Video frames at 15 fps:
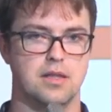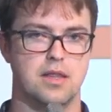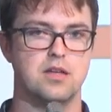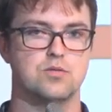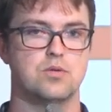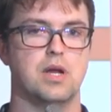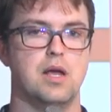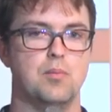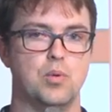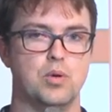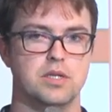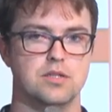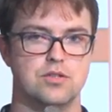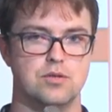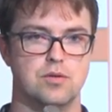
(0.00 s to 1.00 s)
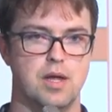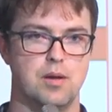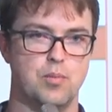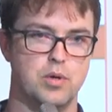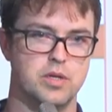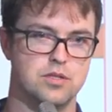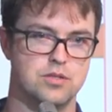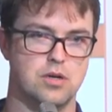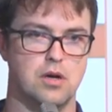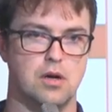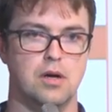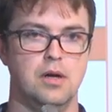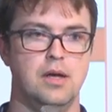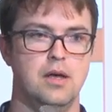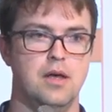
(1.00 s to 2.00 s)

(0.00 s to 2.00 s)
And that's what endpoints do. Endpoints are